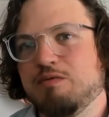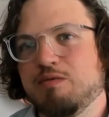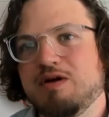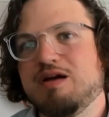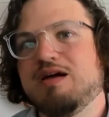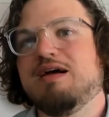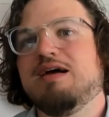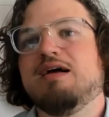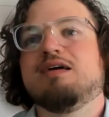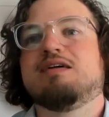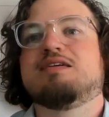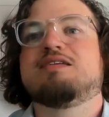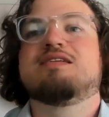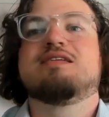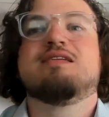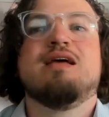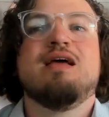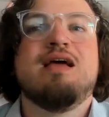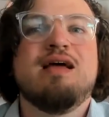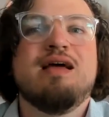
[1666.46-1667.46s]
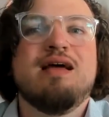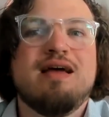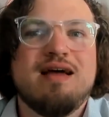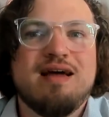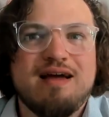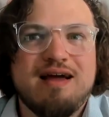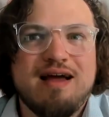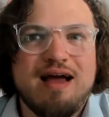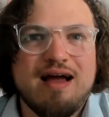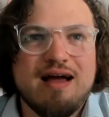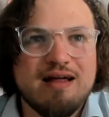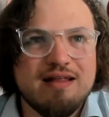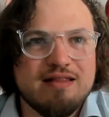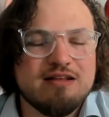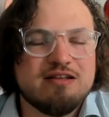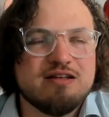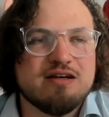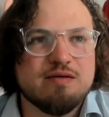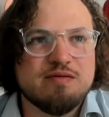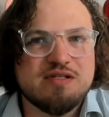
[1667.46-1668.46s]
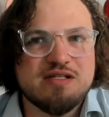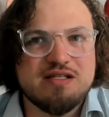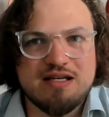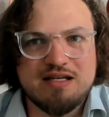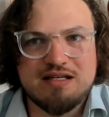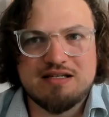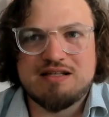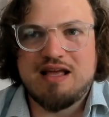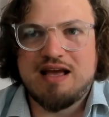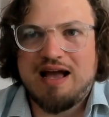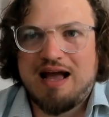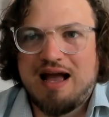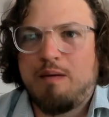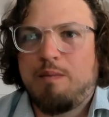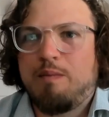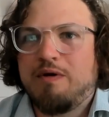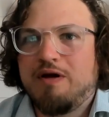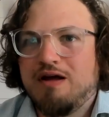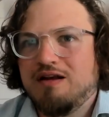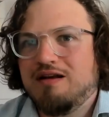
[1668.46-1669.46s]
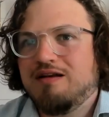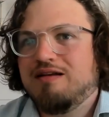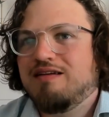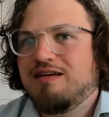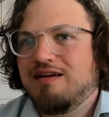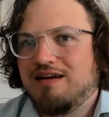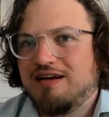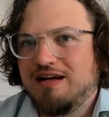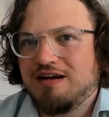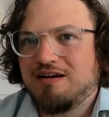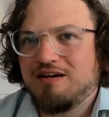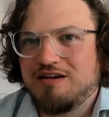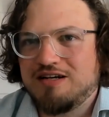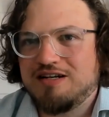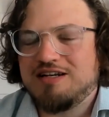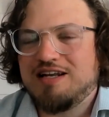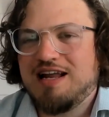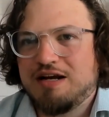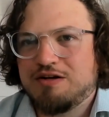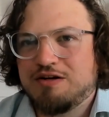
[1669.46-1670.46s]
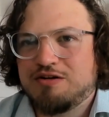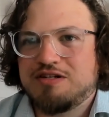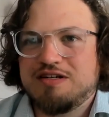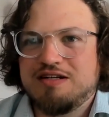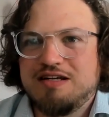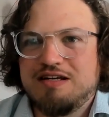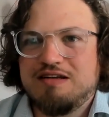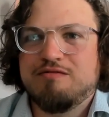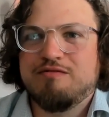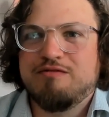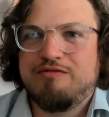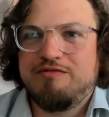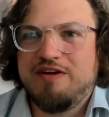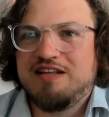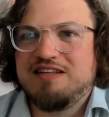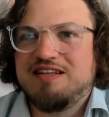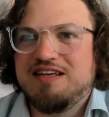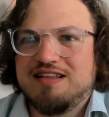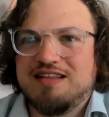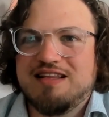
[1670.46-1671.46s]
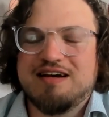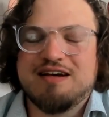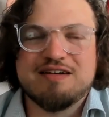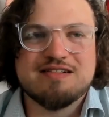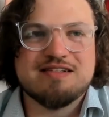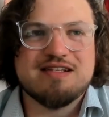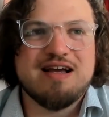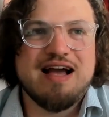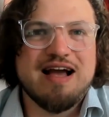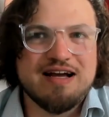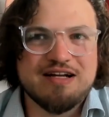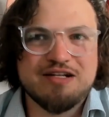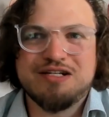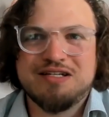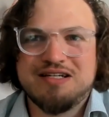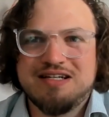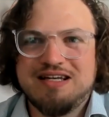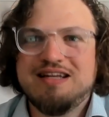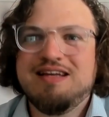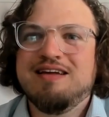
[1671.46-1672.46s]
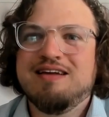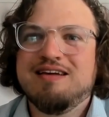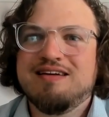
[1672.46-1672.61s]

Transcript: works, the types of things that happen. And it kind of naturally fitted that I was like, actually,